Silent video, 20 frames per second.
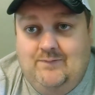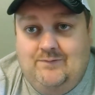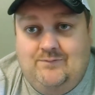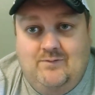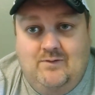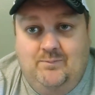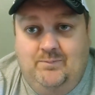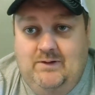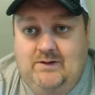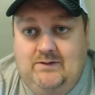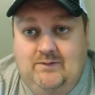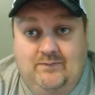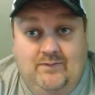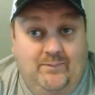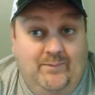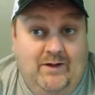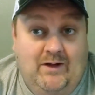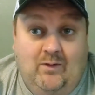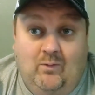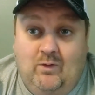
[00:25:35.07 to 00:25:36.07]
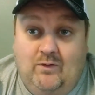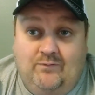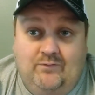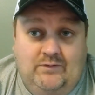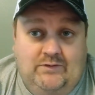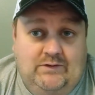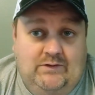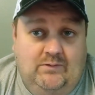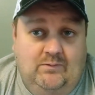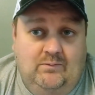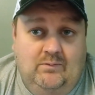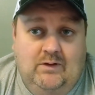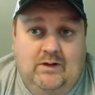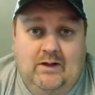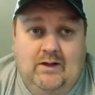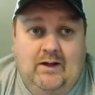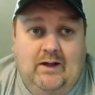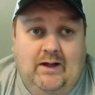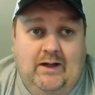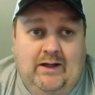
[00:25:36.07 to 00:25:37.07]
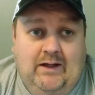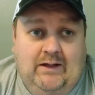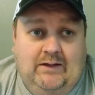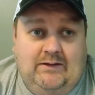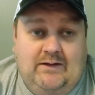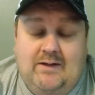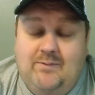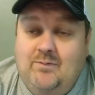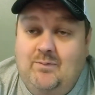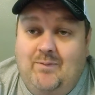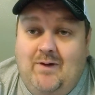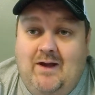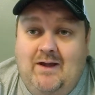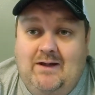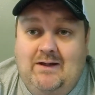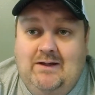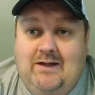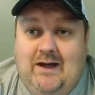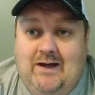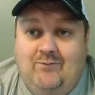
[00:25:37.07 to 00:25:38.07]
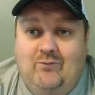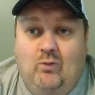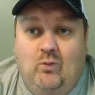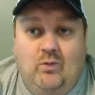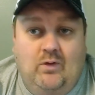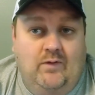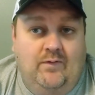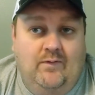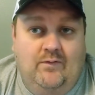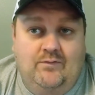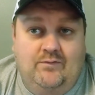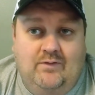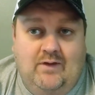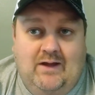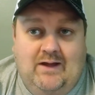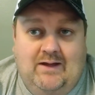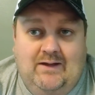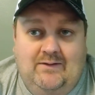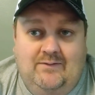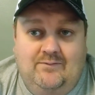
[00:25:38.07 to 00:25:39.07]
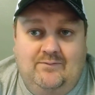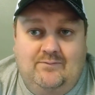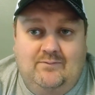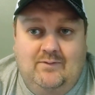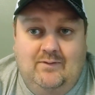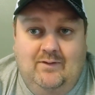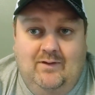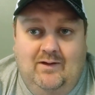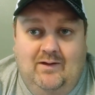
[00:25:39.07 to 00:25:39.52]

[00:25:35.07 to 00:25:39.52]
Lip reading: That's their opinion. They may not work for you. And keep in mind, in every one of those lines,